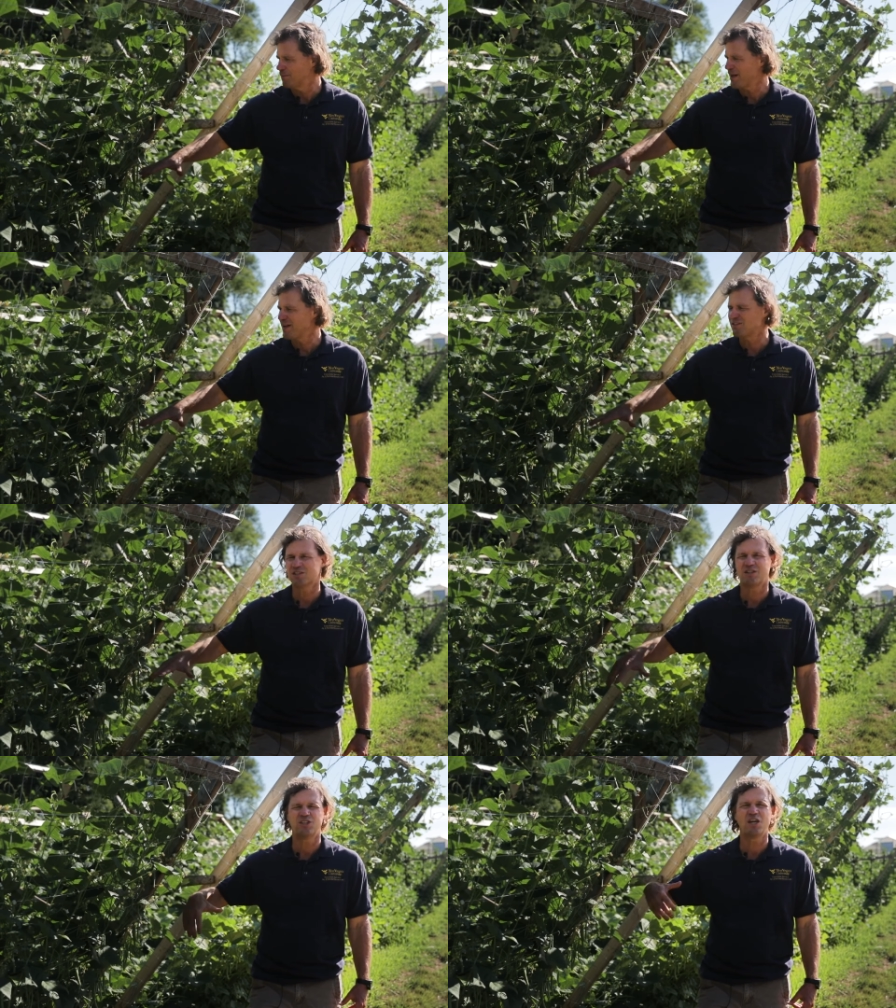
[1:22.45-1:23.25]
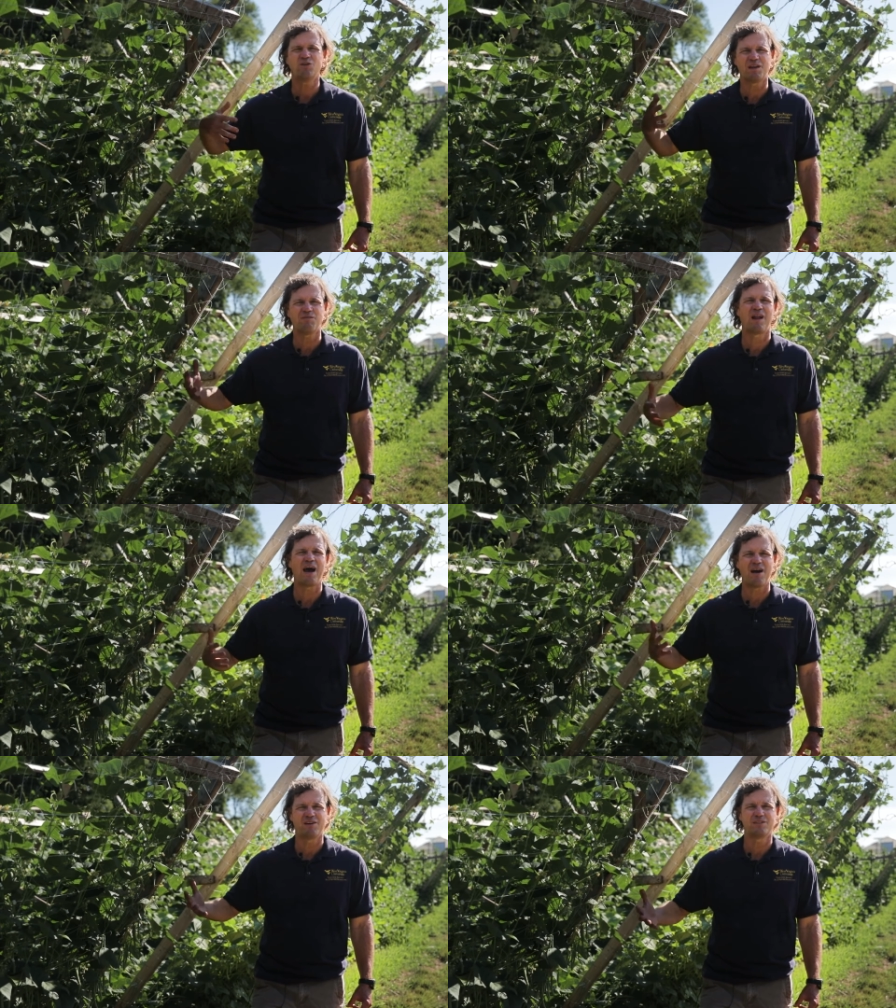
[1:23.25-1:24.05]
plant just continually
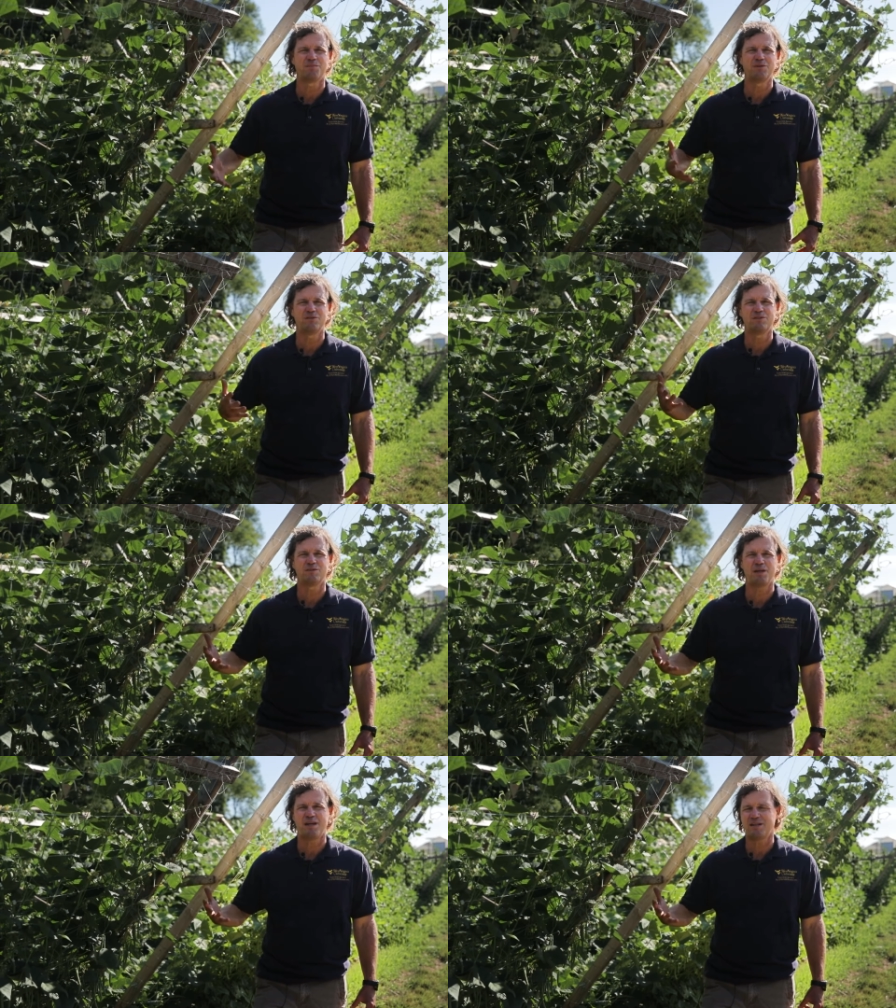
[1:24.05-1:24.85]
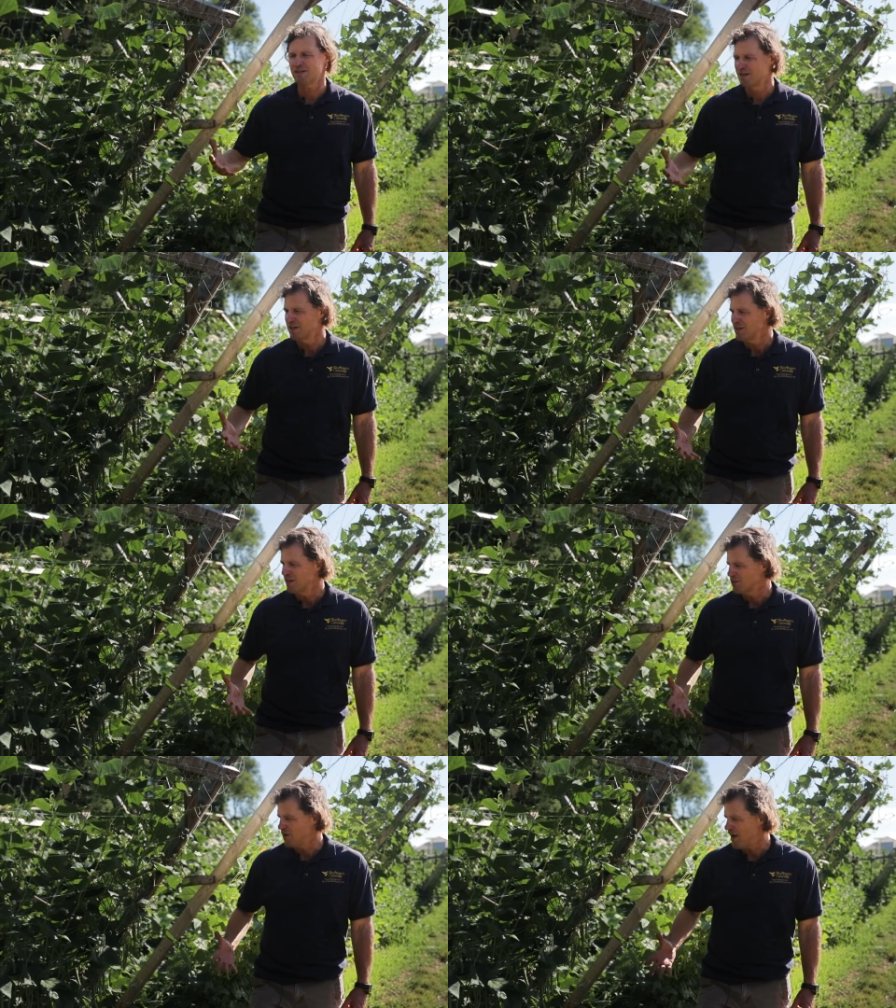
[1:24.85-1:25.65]
flowers and produces beans,
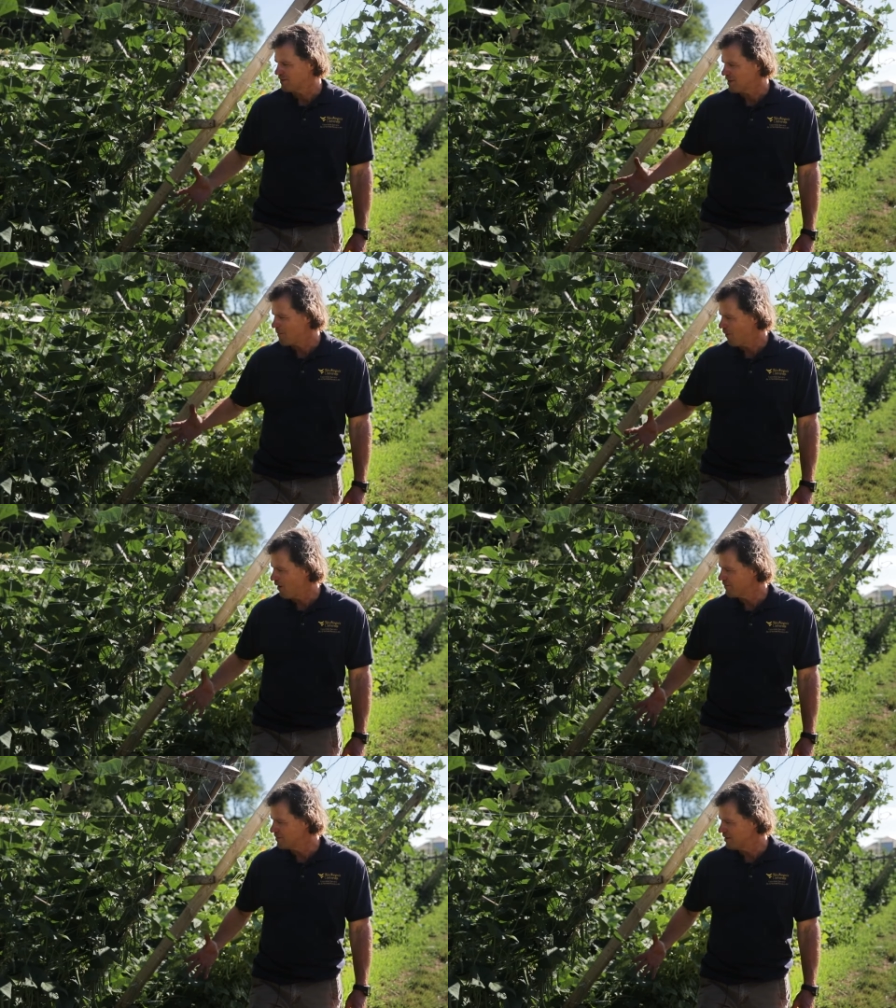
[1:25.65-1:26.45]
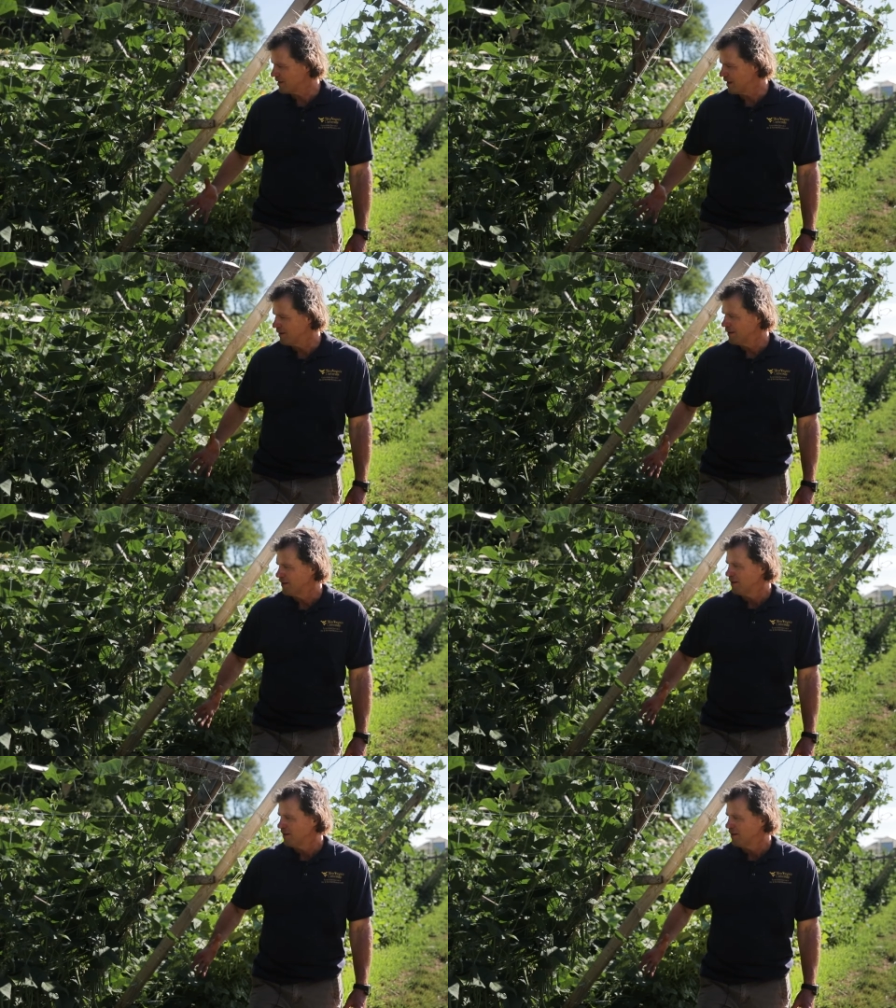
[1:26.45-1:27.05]
so you have to keep harvesting it.